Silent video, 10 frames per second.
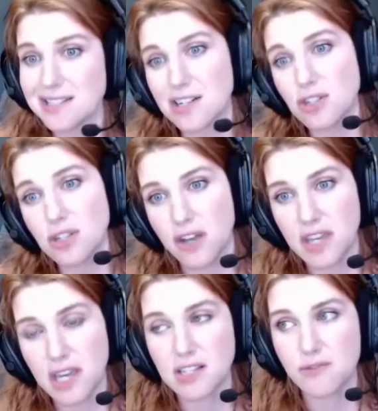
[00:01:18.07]
That's actually not
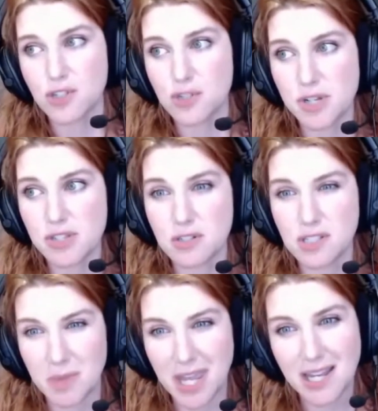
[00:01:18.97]
the case for sponsored
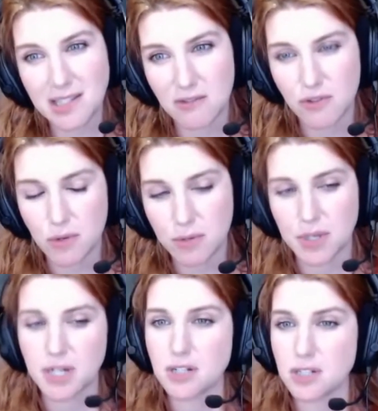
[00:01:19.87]
display ads. If you run
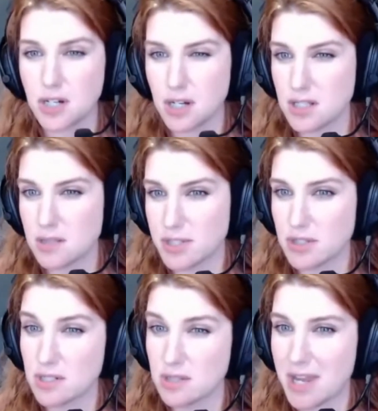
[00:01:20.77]
product targeting and
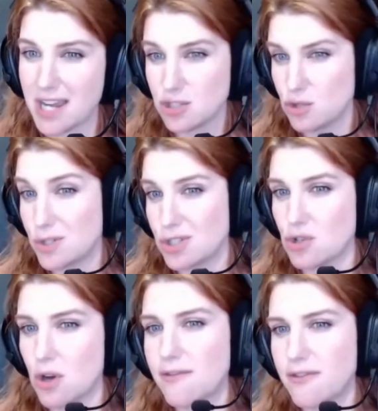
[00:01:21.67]
sponsored display ads, you will
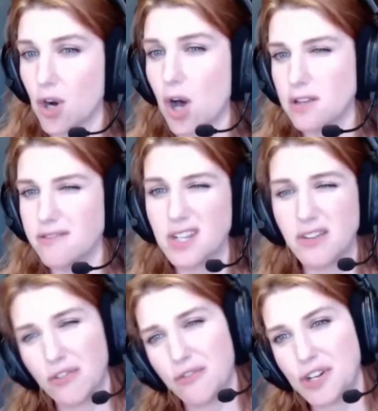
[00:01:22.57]
show up for all of the
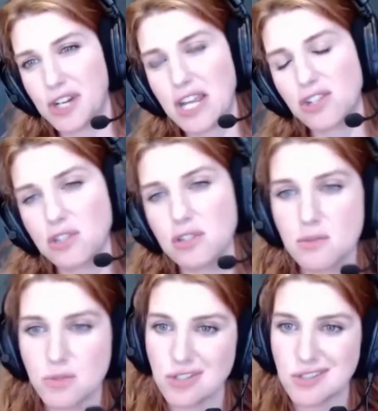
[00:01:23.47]
different
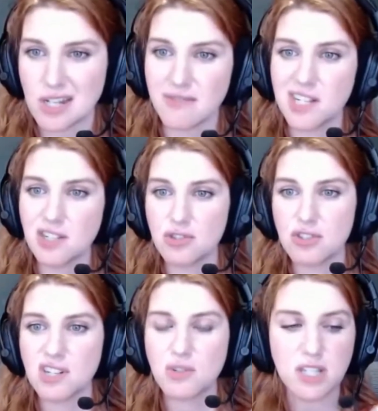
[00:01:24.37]
variations, which is kind of an
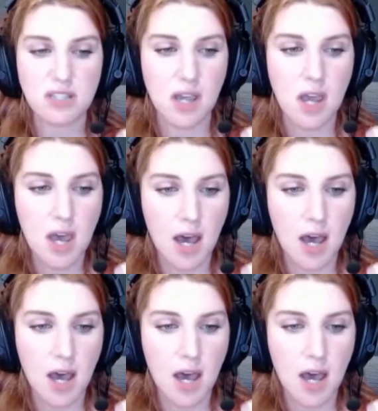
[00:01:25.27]
interesting twist list.